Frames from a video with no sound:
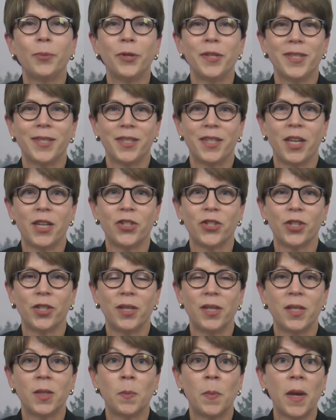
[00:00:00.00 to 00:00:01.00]

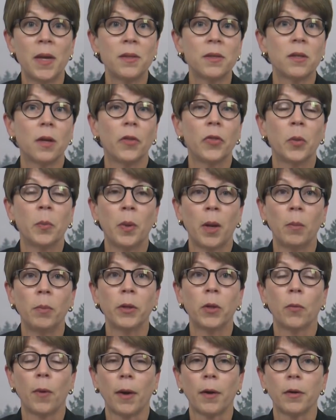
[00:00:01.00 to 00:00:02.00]
presentation is based on the
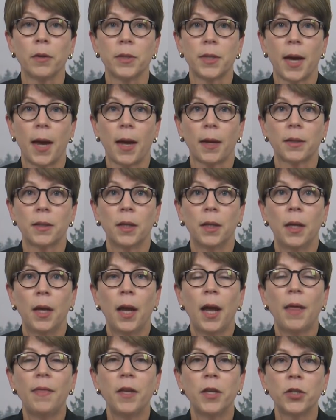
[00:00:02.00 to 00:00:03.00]
Public Records Act
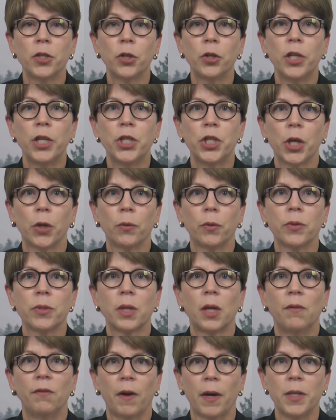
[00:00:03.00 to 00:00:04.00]
and the Attorney General's
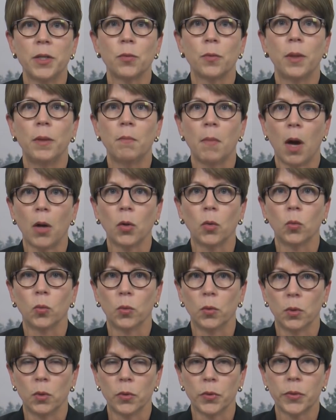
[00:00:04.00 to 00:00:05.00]
Advisory Model
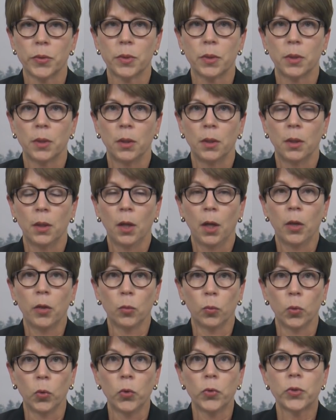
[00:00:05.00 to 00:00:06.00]
Rules.
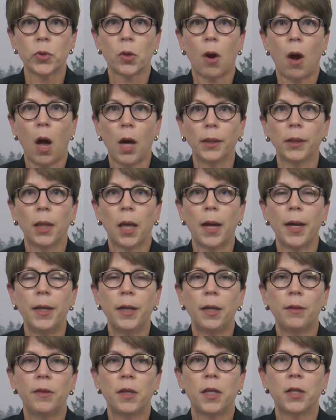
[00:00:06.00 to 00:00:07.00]
The rules are
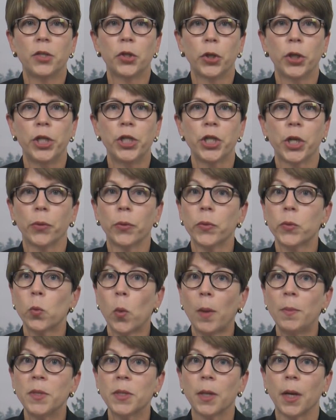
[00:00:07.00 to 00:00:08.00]
online at the Attorney General's
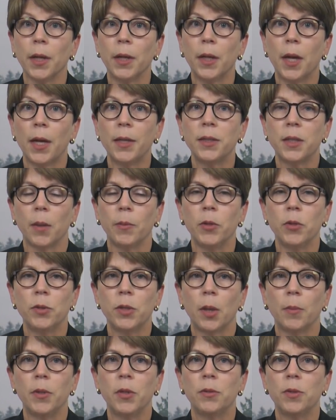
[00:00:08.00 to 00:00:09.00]
website at
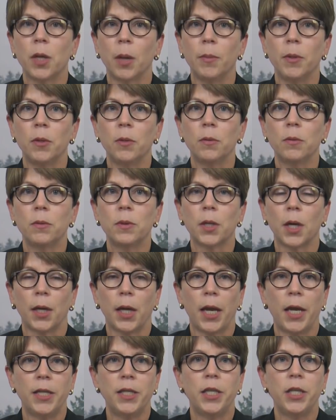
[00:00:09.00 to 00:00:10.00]

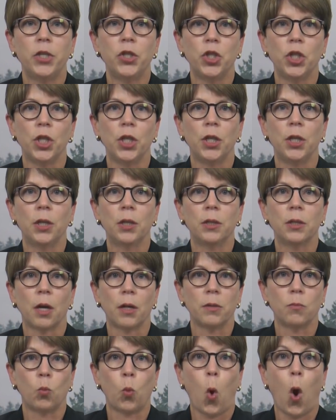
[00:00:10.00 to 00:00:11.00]

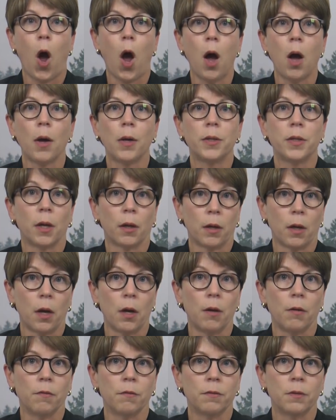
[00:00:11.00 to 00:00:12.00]

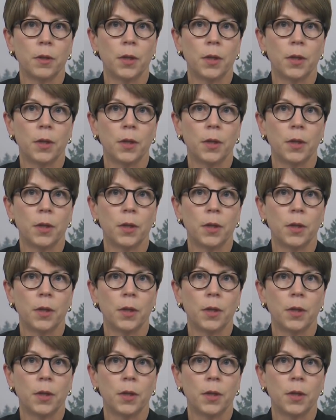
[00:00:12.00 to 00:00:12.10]
www.atg.wa.gov.